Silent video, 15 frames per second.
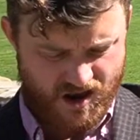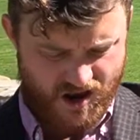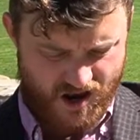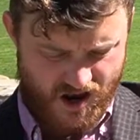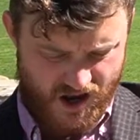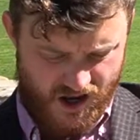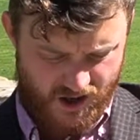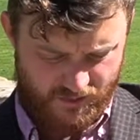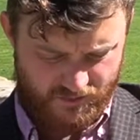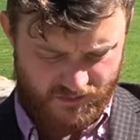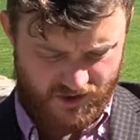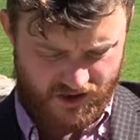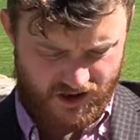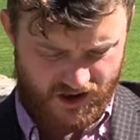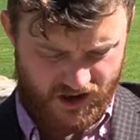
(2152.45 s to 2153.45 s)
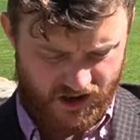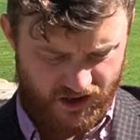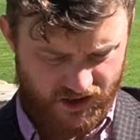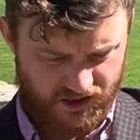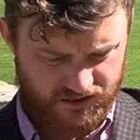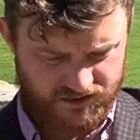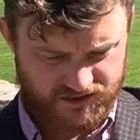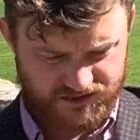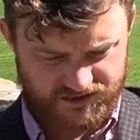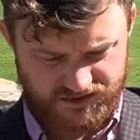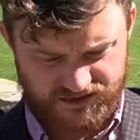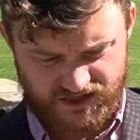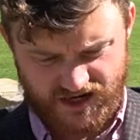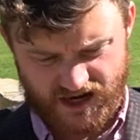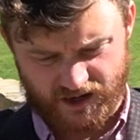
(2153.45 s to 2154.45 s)

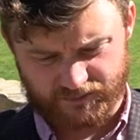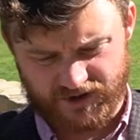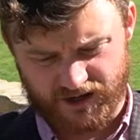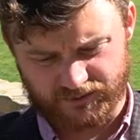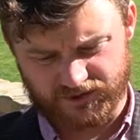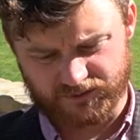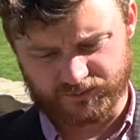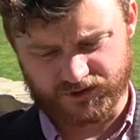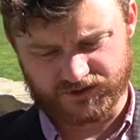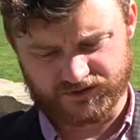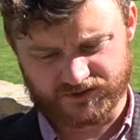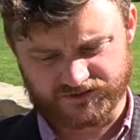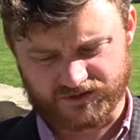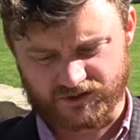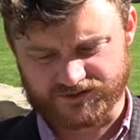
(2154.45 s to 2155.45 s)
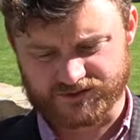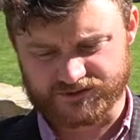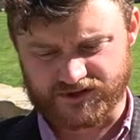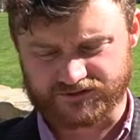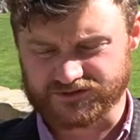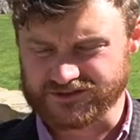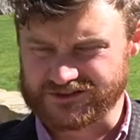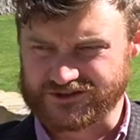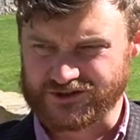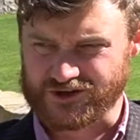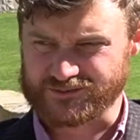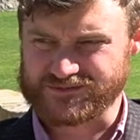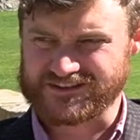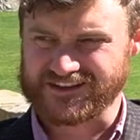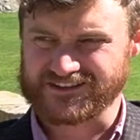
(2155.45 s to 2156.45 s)
And yeah, maybe, but there's also definitely
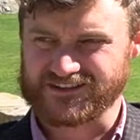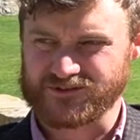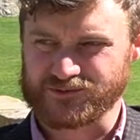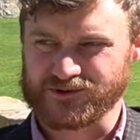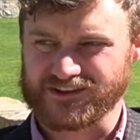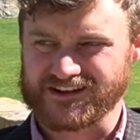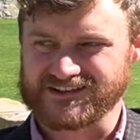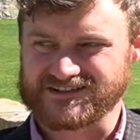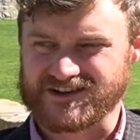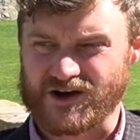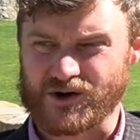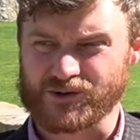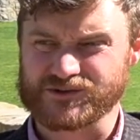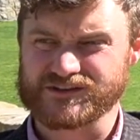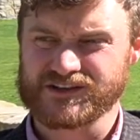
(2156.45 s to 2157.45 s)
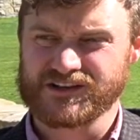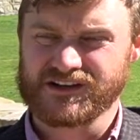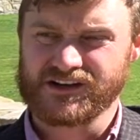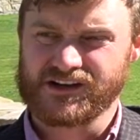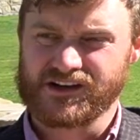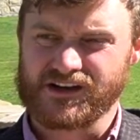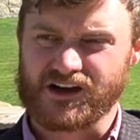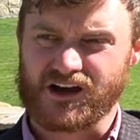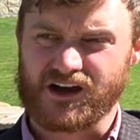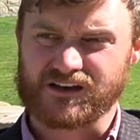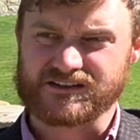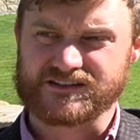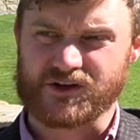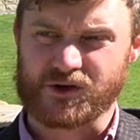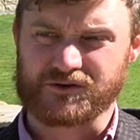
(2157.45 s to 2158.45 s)
circumstances where they don't.
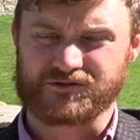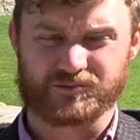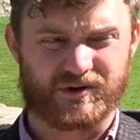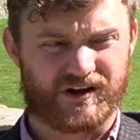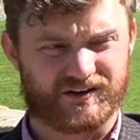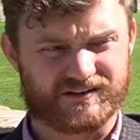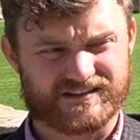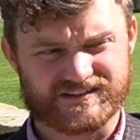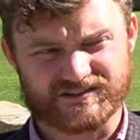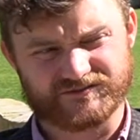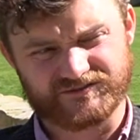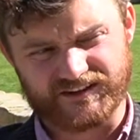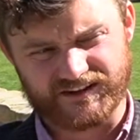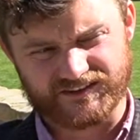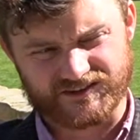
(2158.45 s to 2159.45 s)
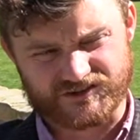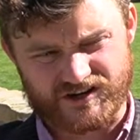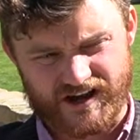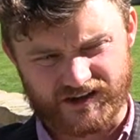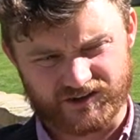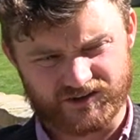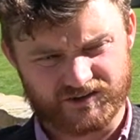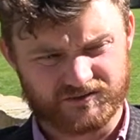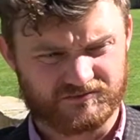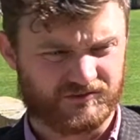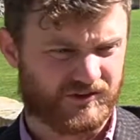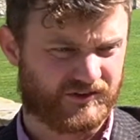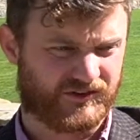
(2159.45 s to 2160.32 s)
So if a parent isn't feeding their child, the